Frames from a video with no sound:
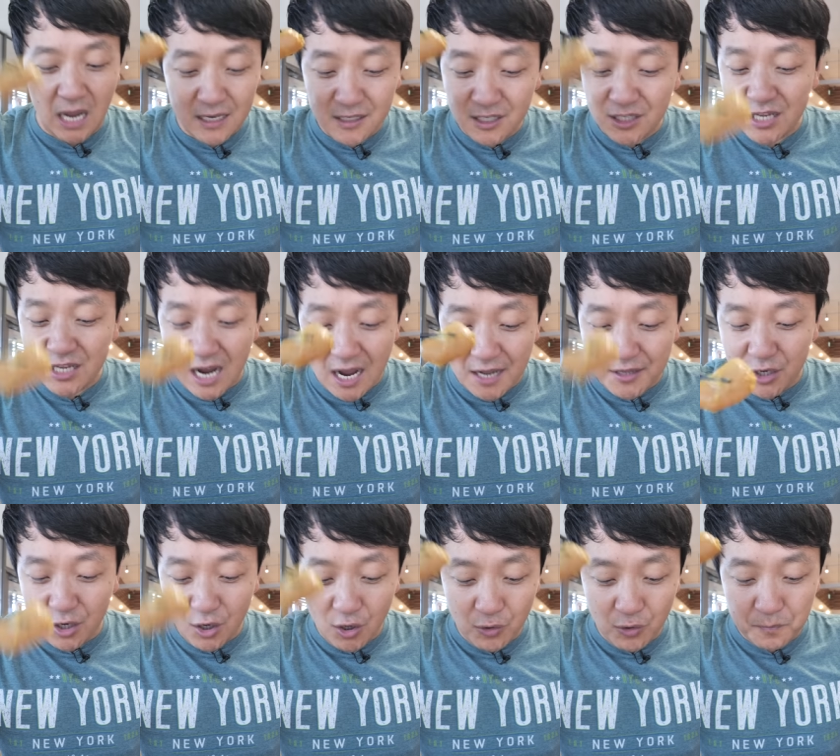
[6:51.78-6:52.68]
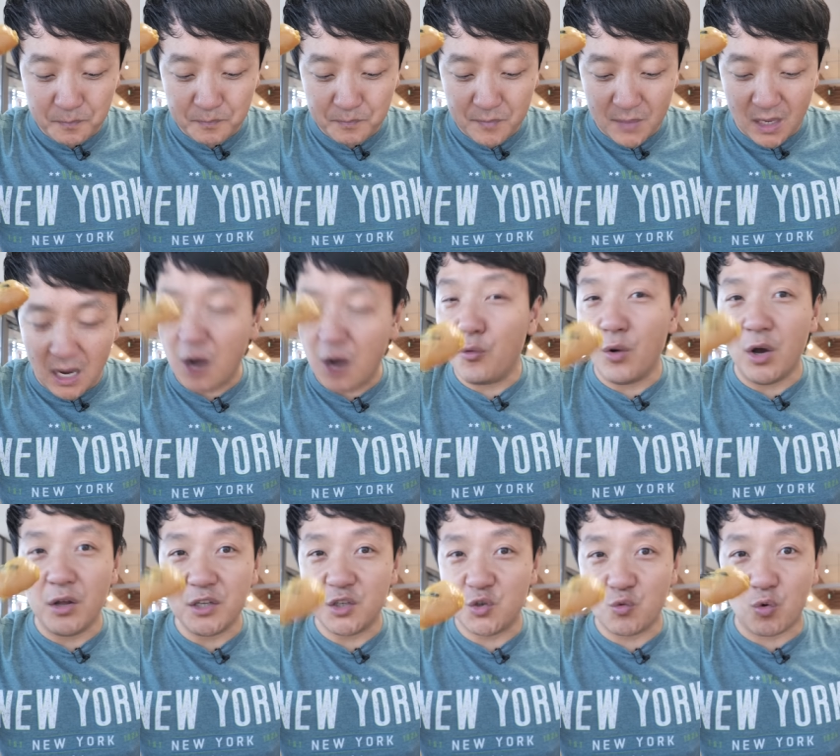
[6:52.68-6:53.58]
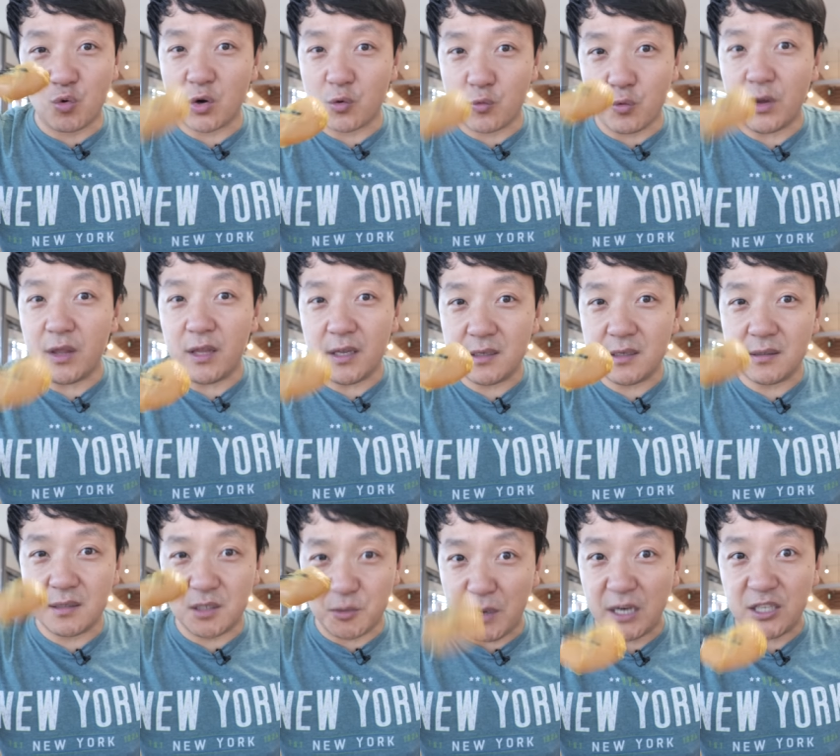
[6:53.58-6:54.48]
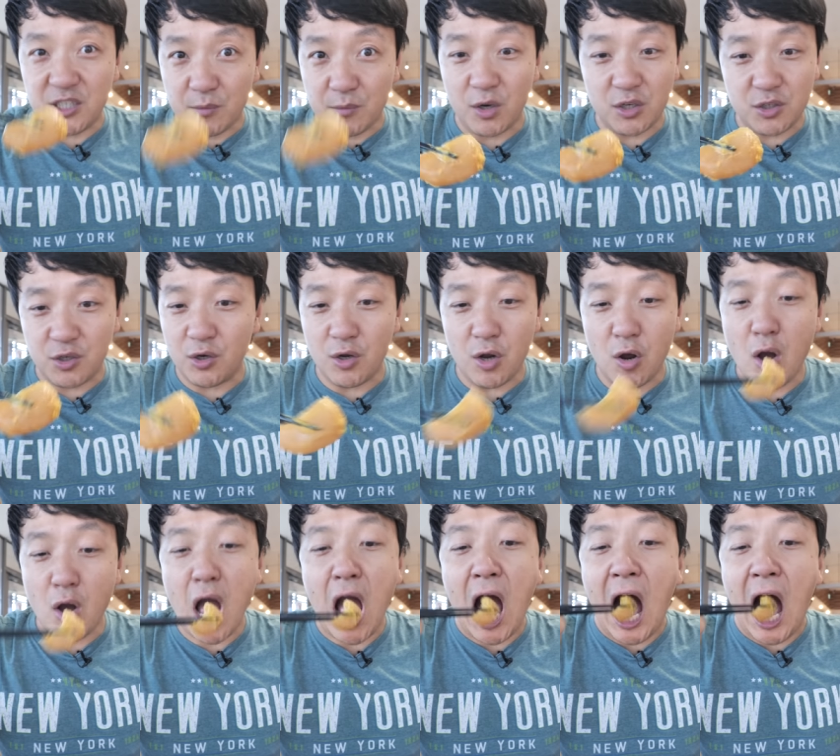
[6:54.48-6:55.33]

I did not know how well this worked with spicy mustard though.